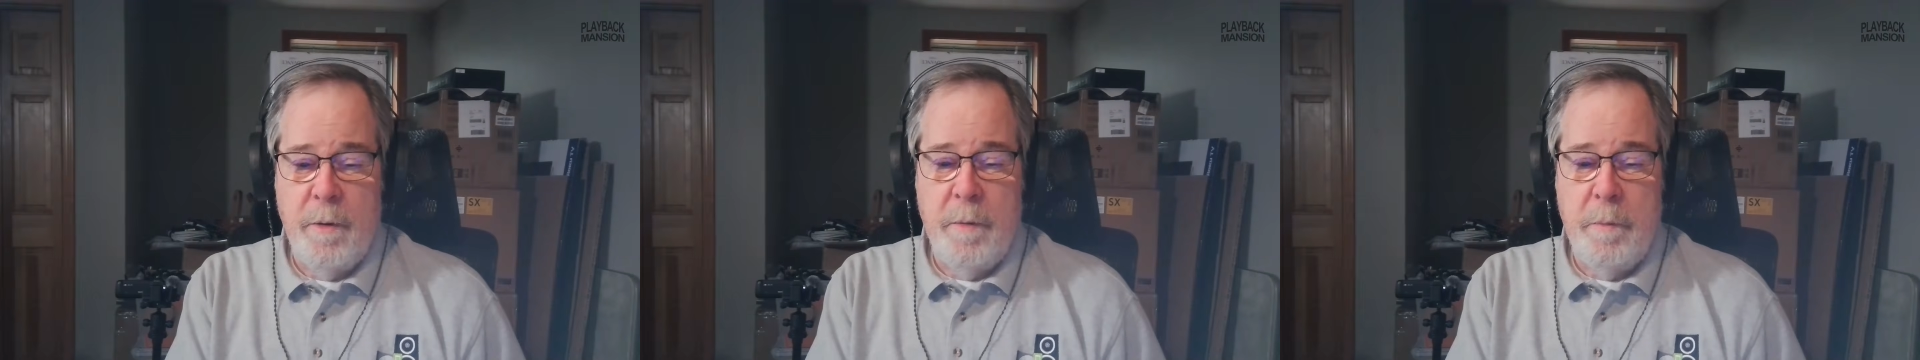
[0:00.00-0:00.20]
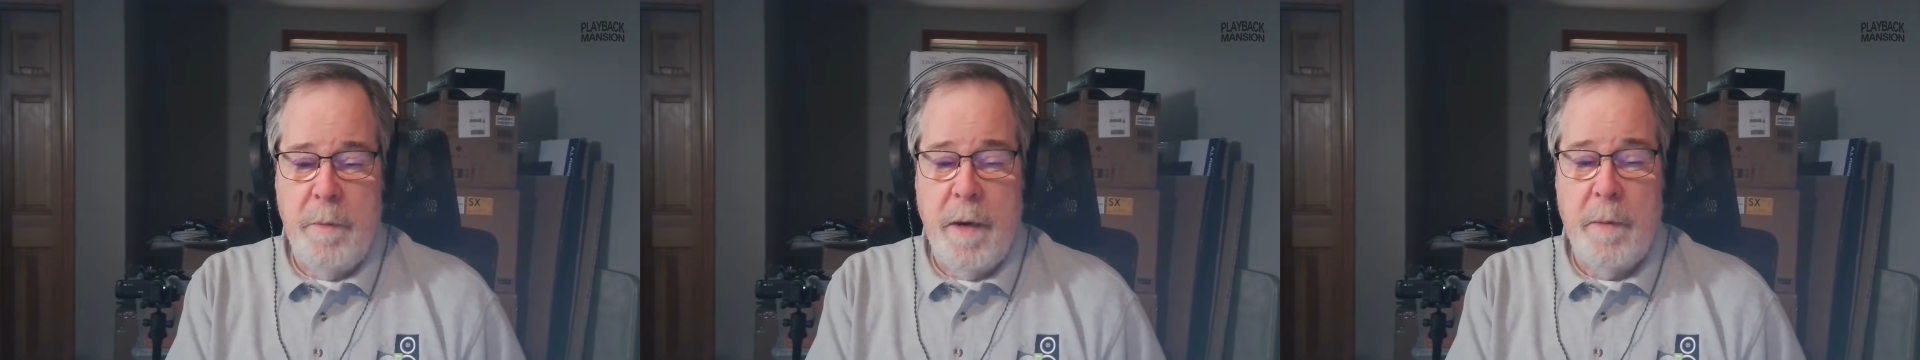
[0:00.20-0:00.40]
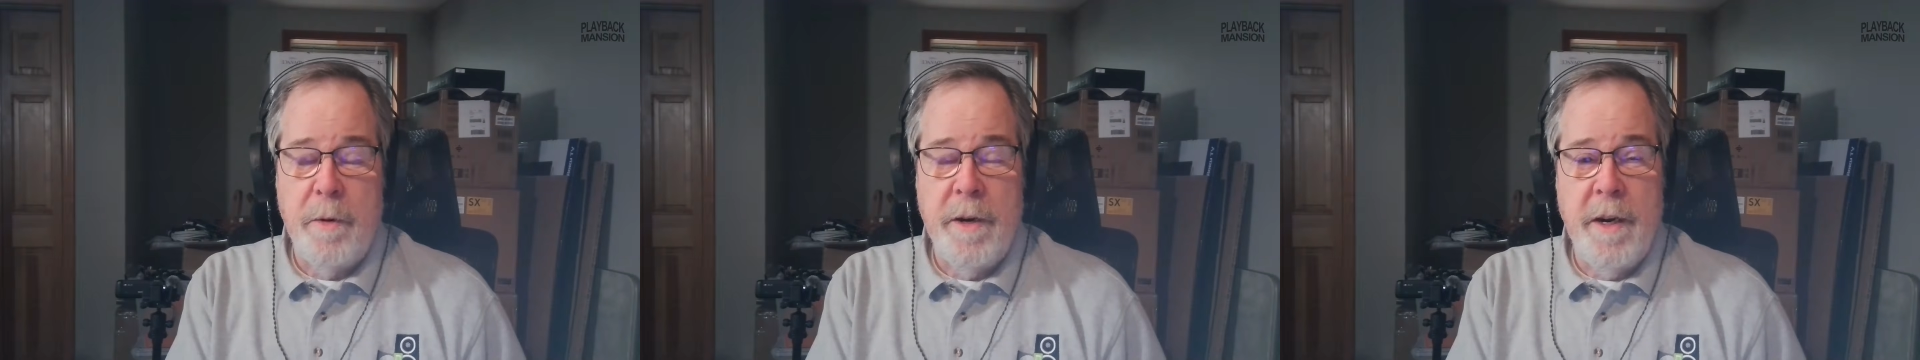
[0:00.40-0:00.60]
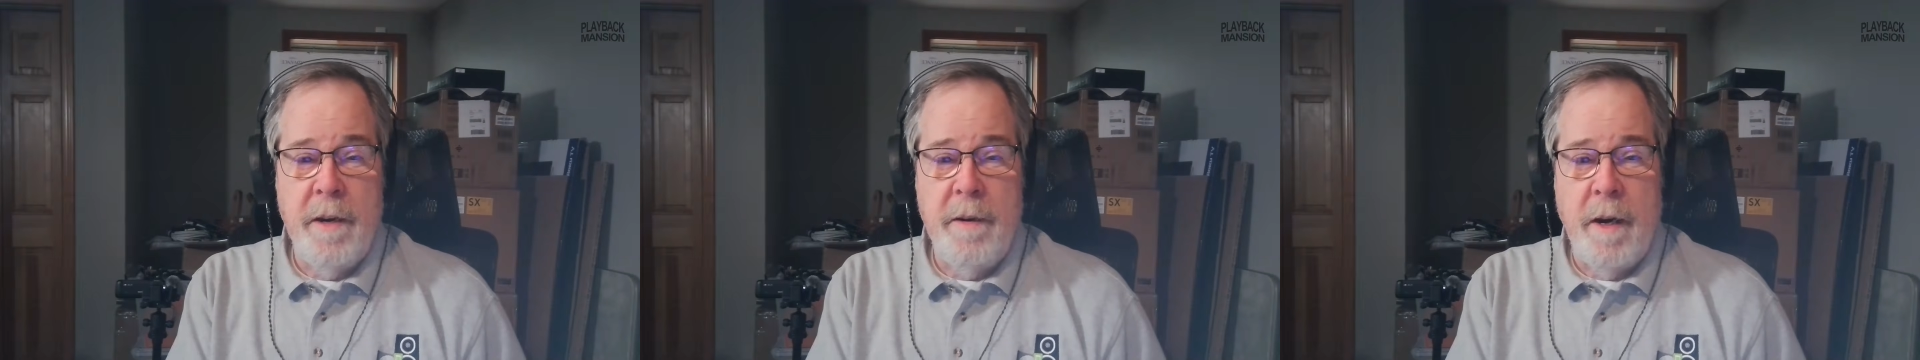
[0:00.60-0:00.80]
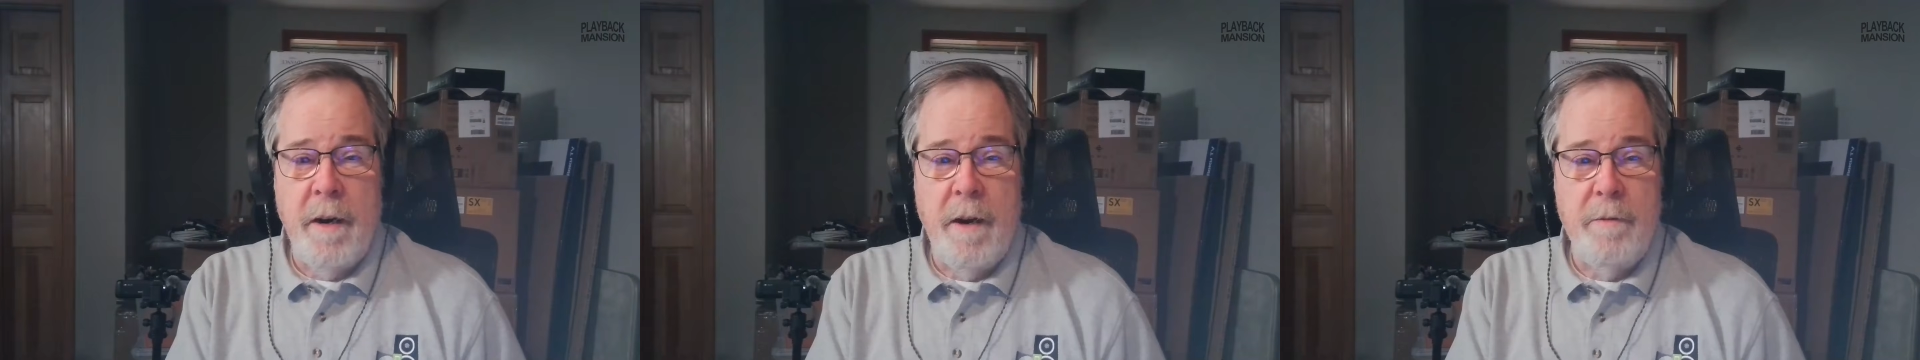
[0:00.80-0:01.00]
memory
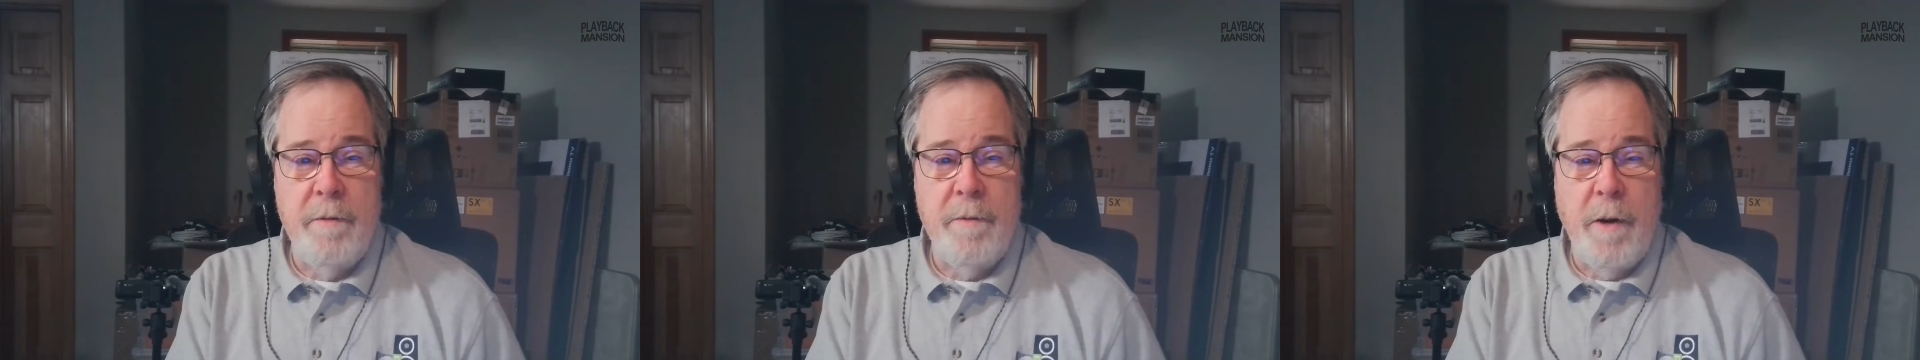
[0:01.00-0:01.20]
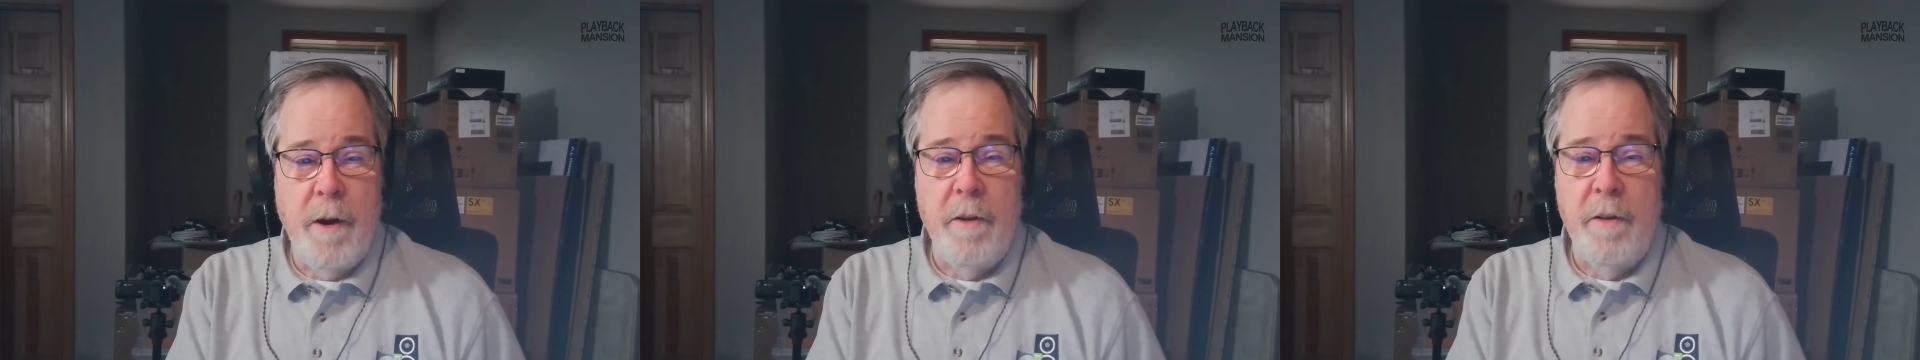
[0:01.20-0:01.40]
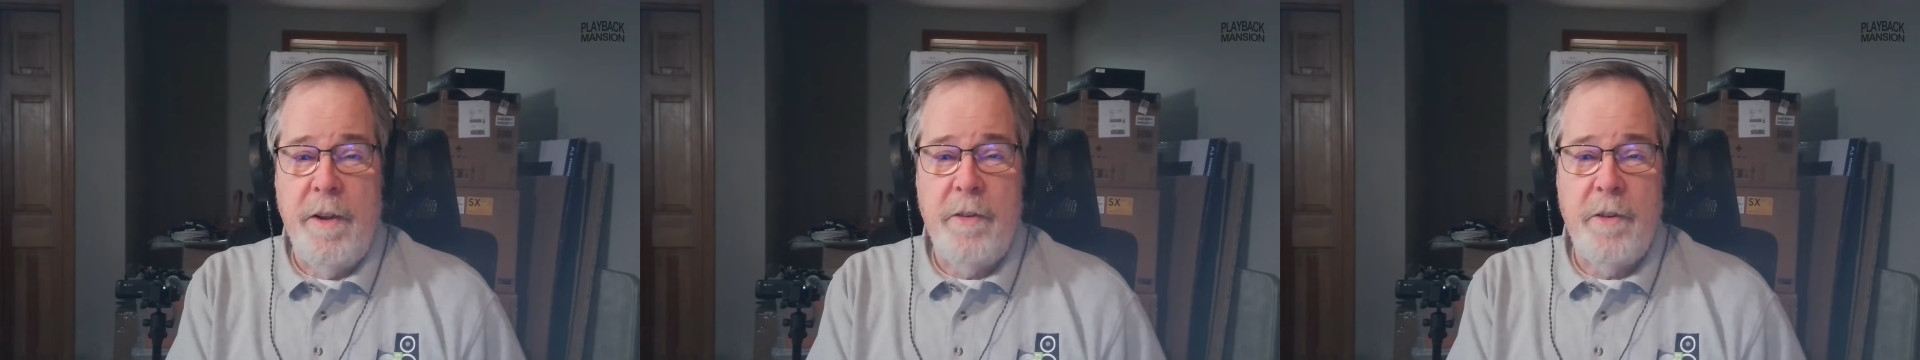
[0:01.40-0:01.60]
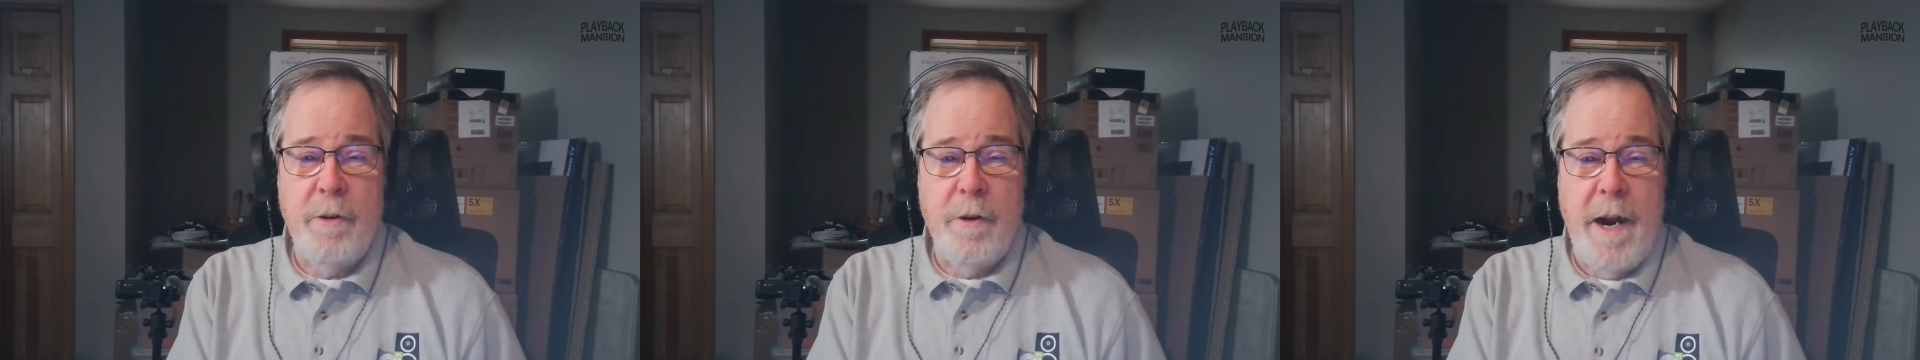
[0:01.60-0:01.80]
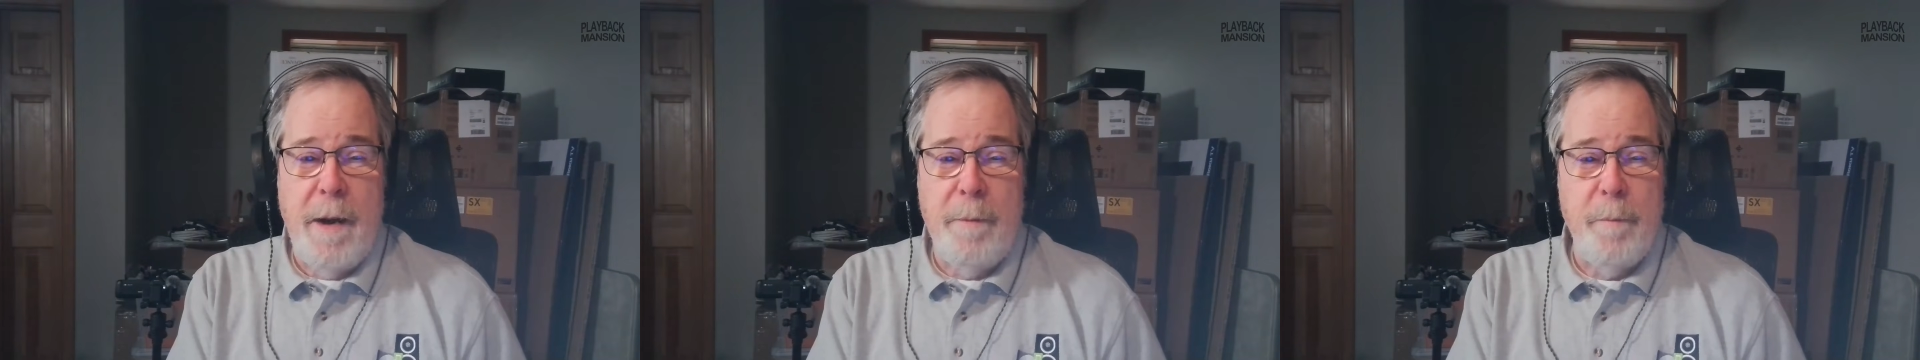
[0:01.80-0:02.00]
of all this
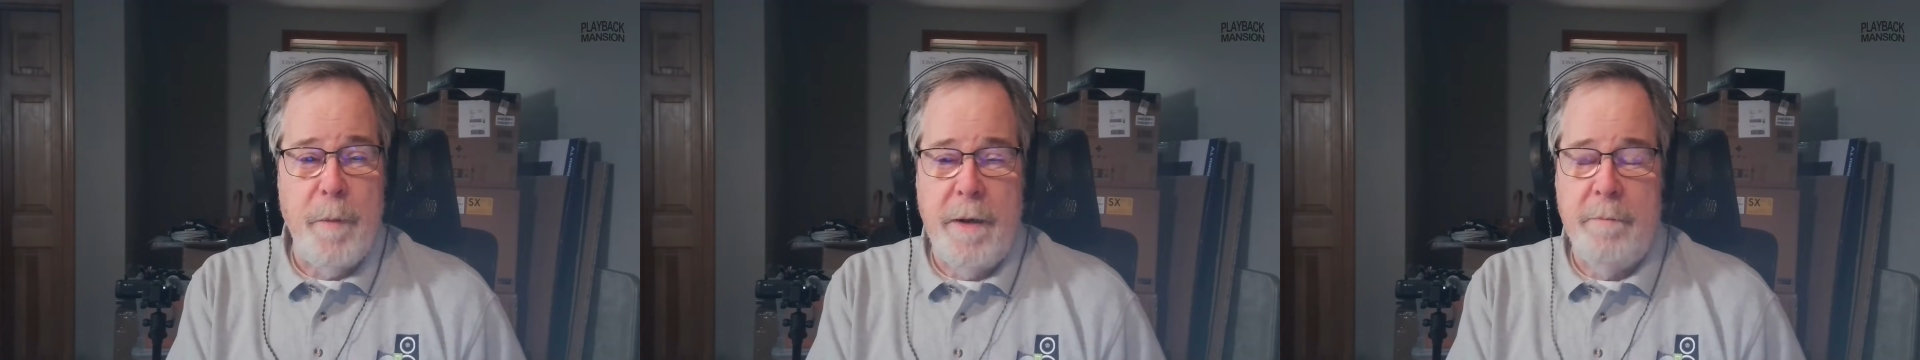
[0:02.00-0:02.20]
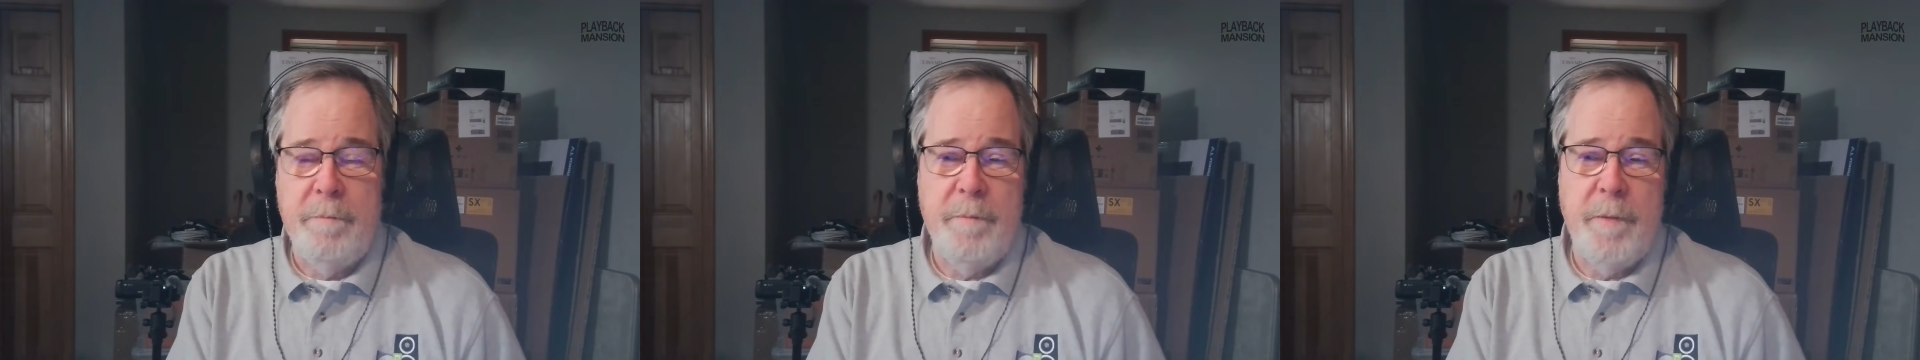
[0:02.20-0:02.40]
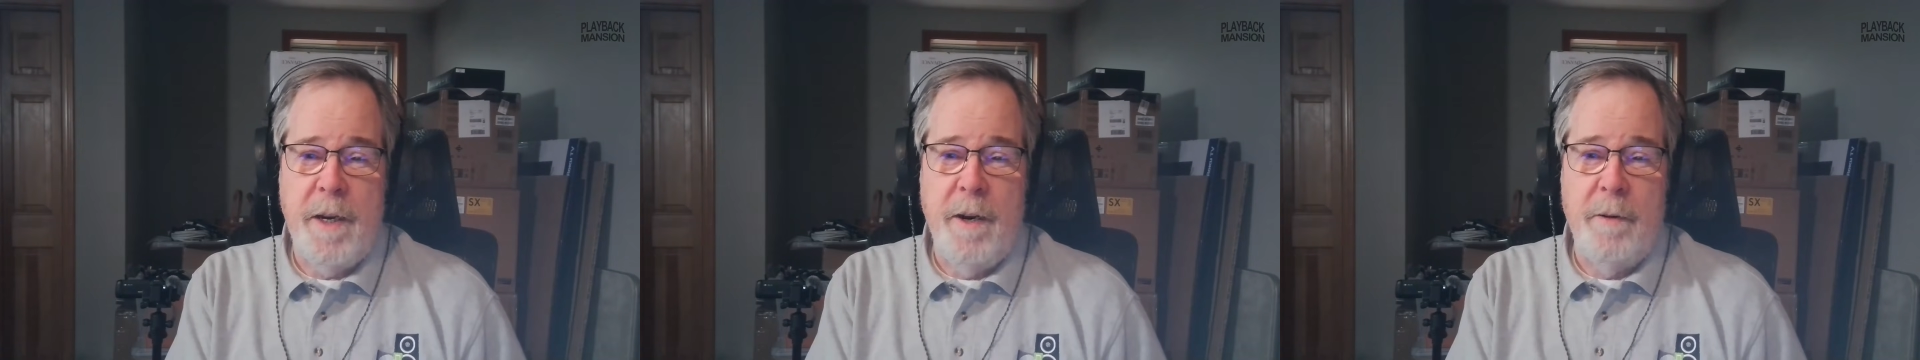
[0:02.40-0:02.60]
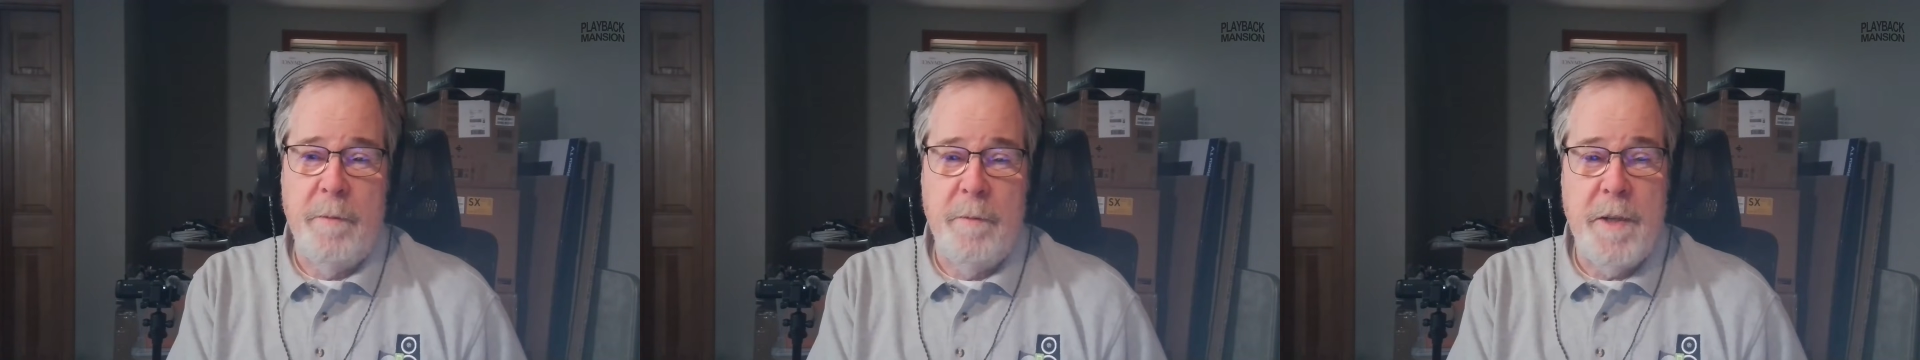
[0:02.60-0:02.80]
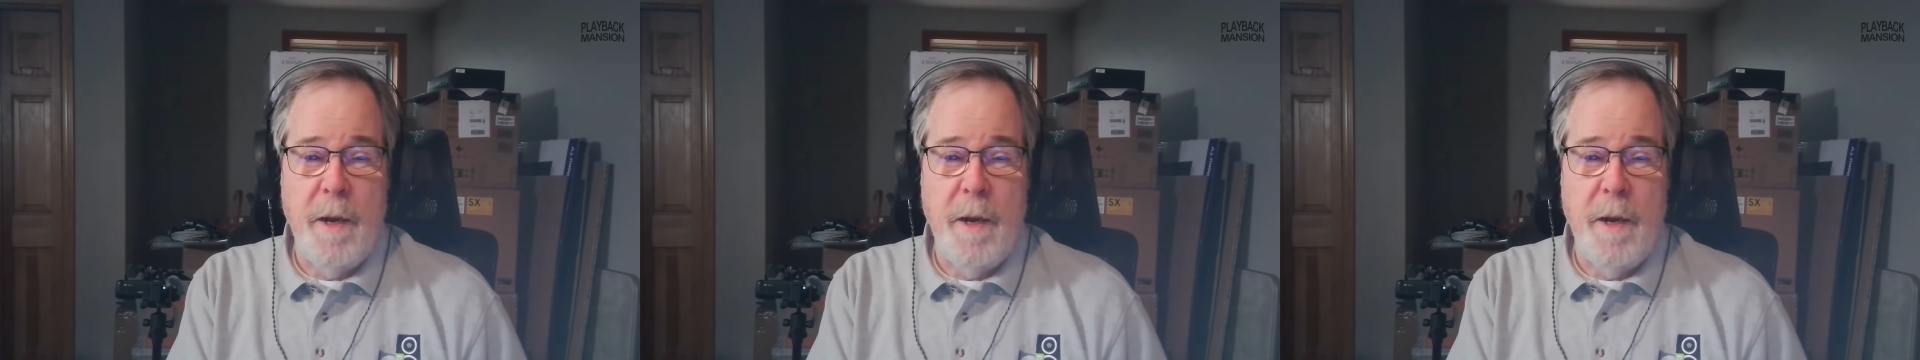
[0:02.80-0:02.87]
crap, but, you know,